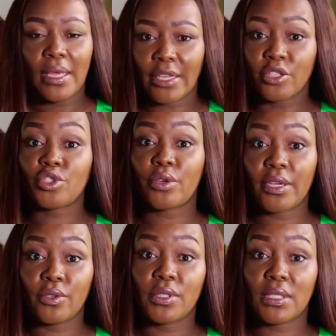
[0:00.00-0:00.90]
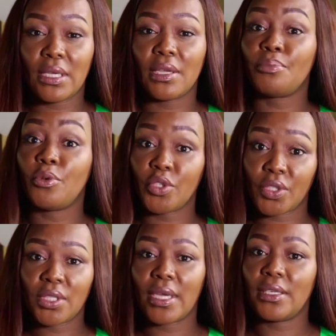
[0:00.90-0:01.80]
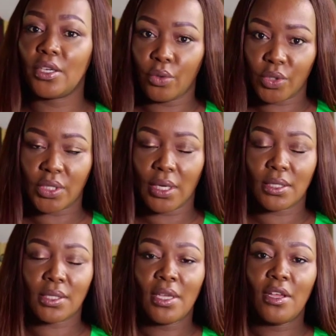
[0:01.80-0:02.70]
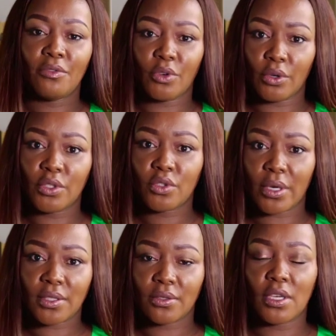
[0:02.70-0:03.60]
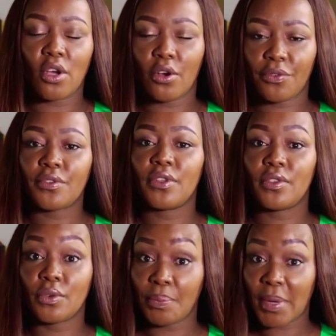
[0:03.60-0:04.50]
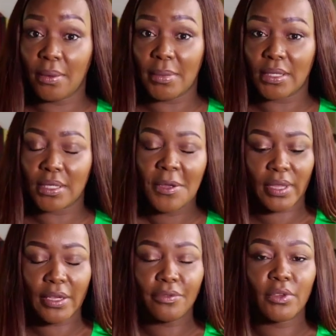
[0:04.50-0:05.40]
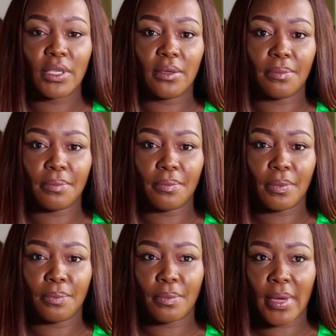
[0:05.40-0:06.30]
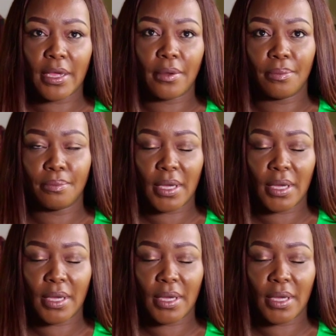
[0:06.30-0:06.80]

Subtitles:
and try to see and push and negotiate for a restructuring of the repayment. Thankfully, my